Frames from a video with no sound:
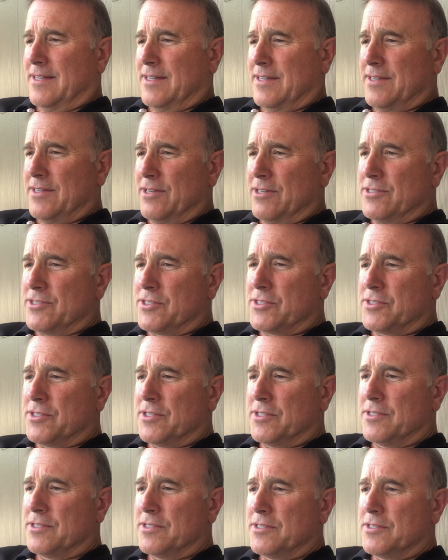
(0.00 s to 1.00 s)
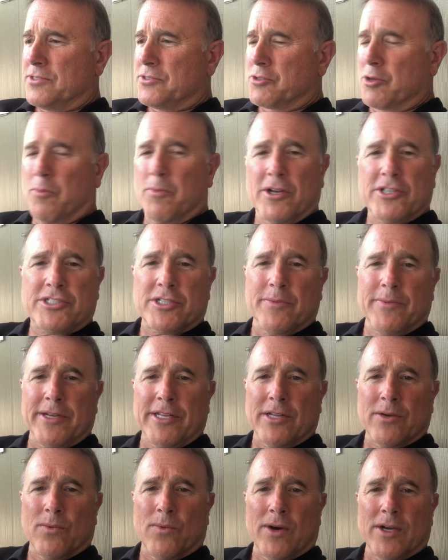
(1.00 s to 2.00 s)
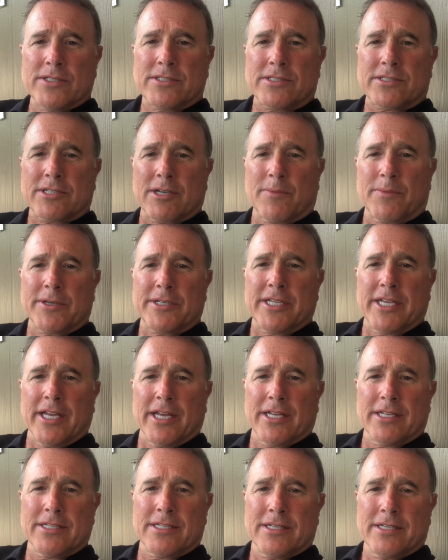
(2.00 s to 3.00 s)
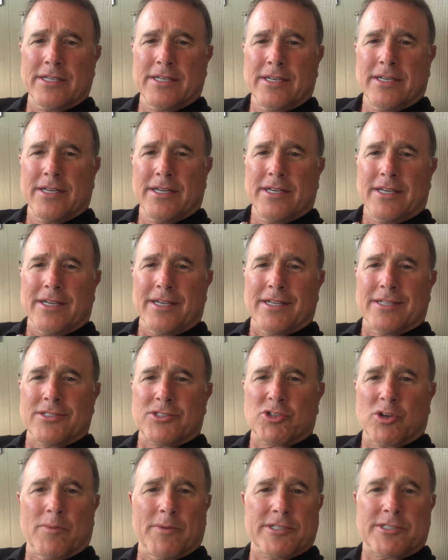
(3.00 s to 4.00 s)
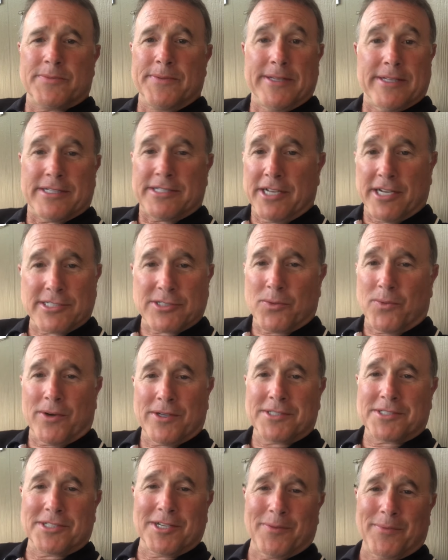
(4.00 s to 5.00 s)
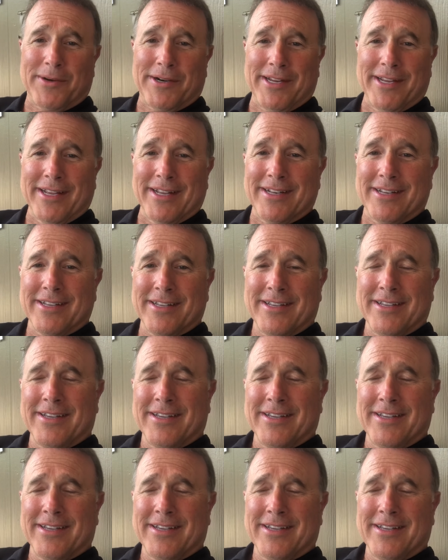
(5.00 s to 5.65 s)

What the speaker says: There's so much of me that wants summer to end, and so much of me that doesn't want summer to end.